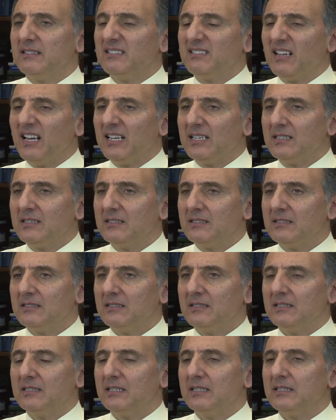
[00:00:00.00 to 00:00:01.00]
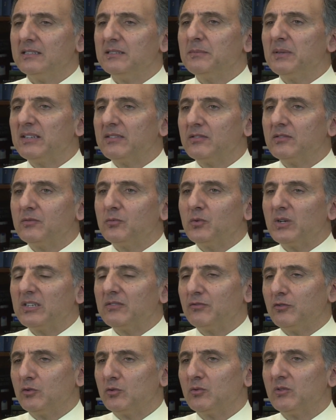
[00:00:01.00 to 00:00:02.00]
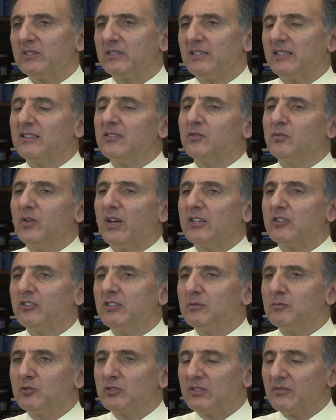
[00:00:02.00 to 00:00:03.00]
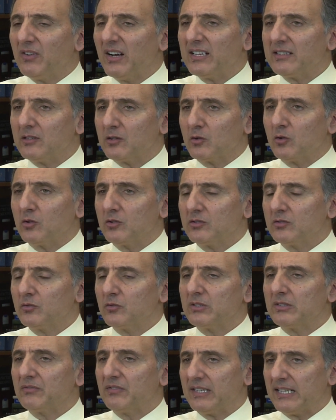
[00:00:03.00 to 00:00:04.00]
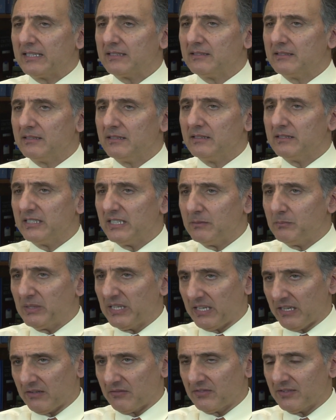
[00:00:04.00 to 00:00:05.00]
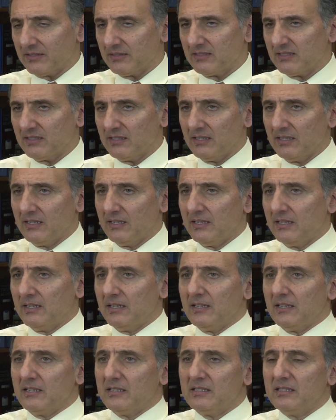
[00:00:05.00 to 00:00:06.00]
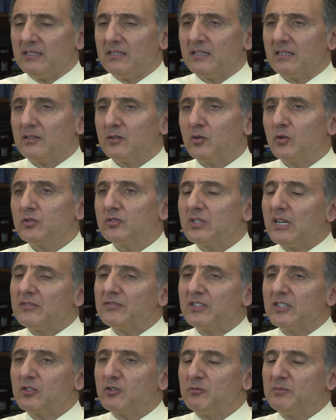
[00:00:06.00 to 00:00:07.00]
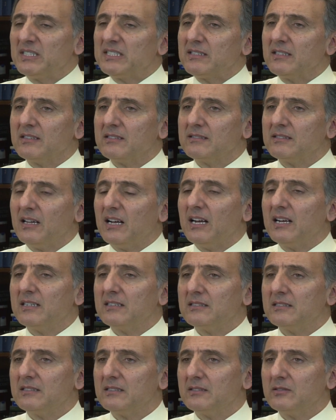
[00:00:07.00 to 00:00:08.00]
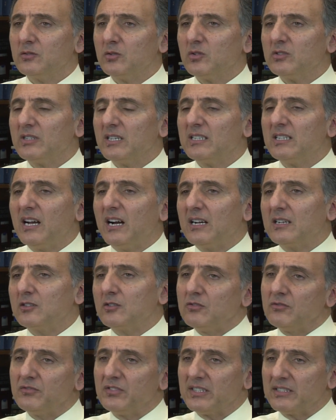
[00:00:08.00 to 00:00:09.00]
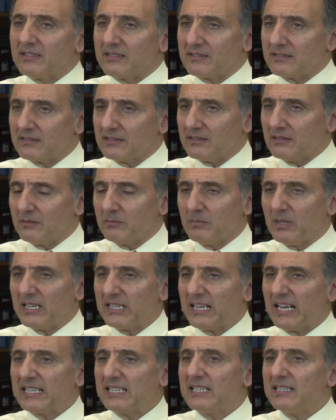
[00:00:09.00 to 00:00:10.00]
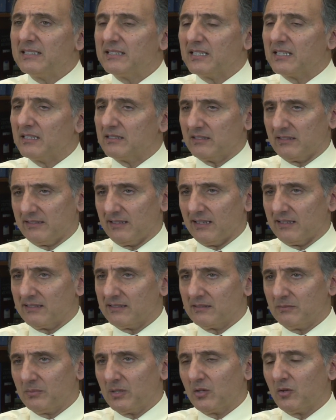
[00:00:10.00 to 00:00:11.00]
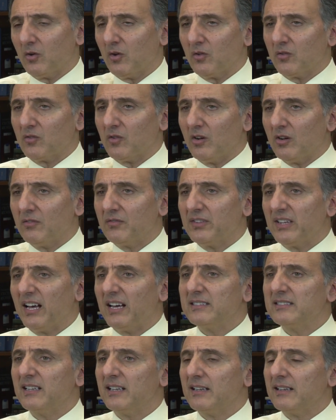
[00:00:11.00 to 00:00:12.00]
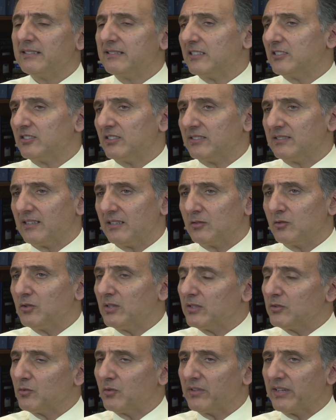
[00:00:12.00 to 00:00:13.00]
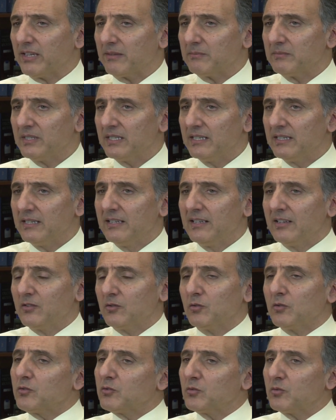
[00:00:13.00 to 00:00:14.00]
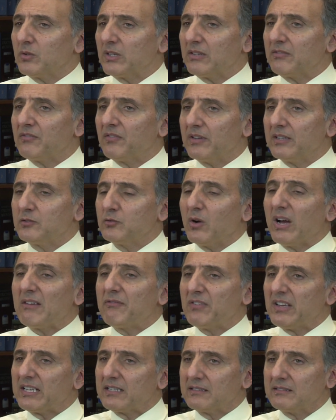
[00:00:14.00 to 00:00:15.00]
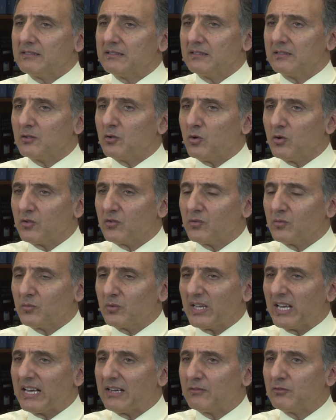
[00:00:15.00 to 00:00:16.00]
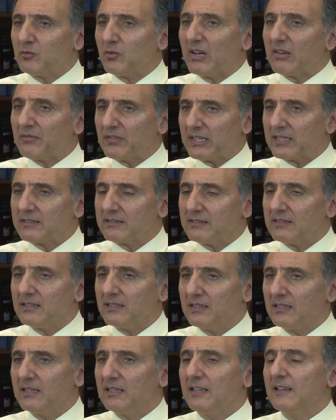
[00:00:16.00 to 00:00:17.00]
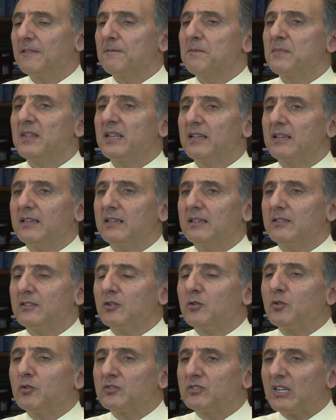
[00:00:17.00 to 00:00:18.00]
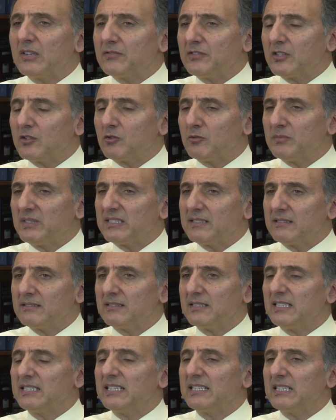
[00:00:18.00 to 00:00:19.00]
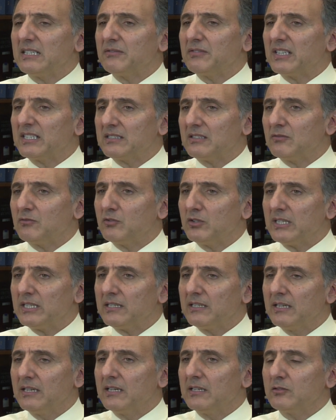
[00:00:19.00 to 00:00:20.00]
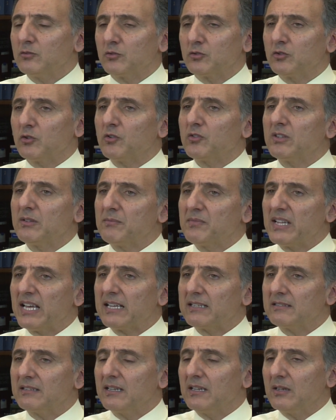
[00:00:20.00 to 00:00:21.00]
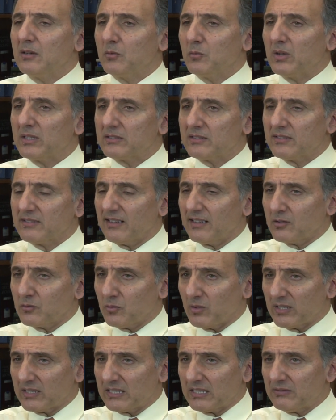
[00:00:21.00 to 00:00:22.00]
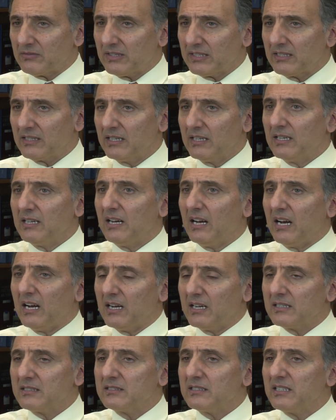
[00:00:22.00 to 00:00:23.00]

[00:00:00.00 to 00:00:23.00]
design, uh, the best way forward is to actually modify the code to reflect real behavior. Uh, code drafting committees are totally unconvinced by analytical results because of the idealizations that go into them. So to, if, to affect codes, we have to affect uh, the code drafting committees in an effective way to show them that what results we are giving are